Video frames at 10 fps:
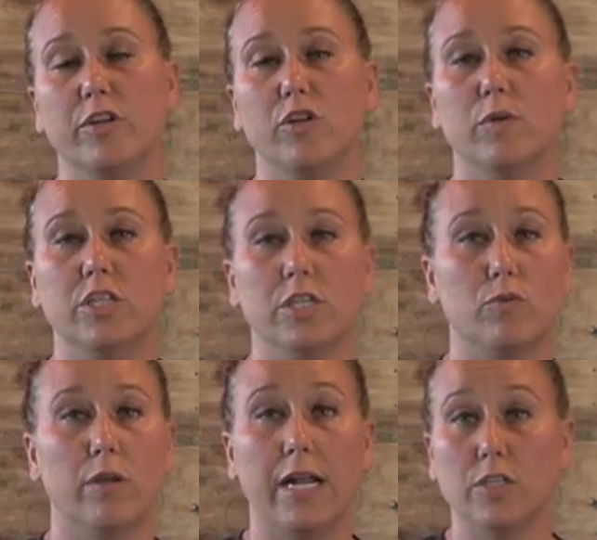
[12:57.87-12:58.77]
to do is
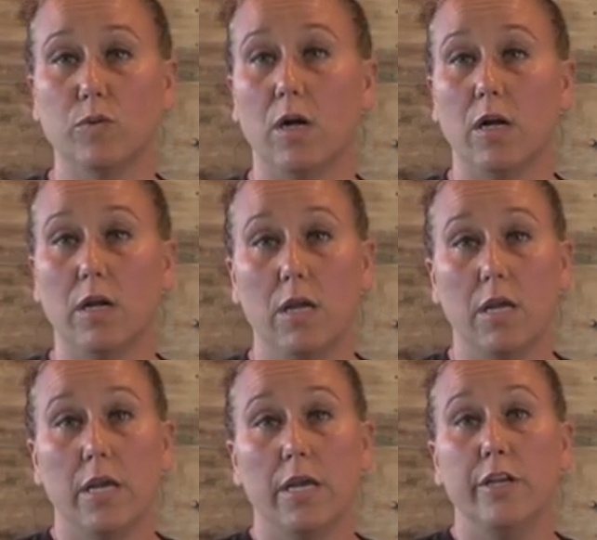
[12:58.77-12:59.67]
just run out to our,
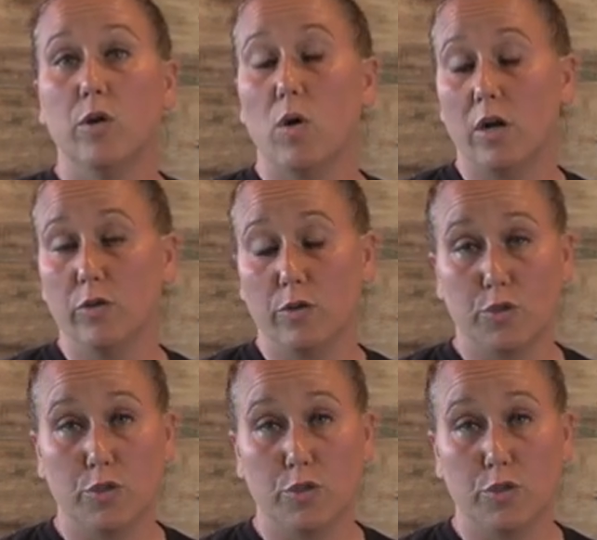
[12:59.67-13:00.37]
you know, our little